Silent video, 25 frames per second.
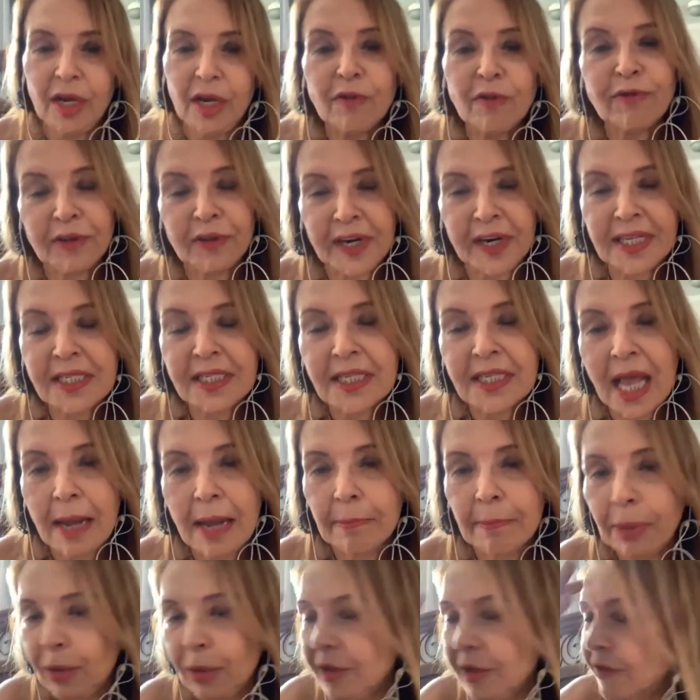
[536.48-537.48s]
For
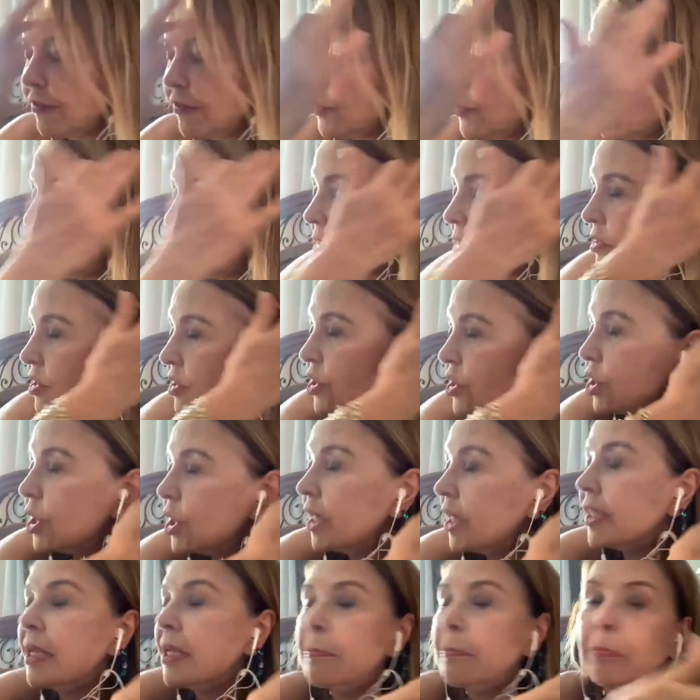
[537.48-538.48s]
example, if you
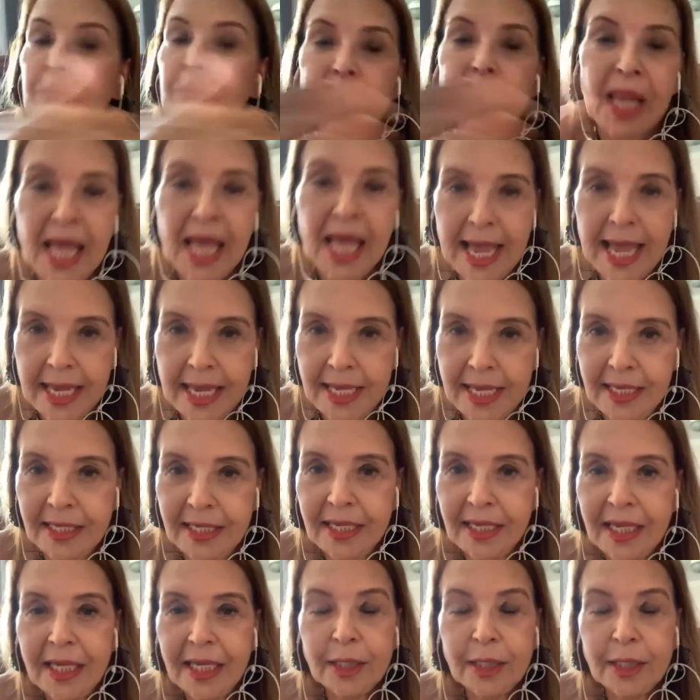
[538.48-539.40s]
consider the play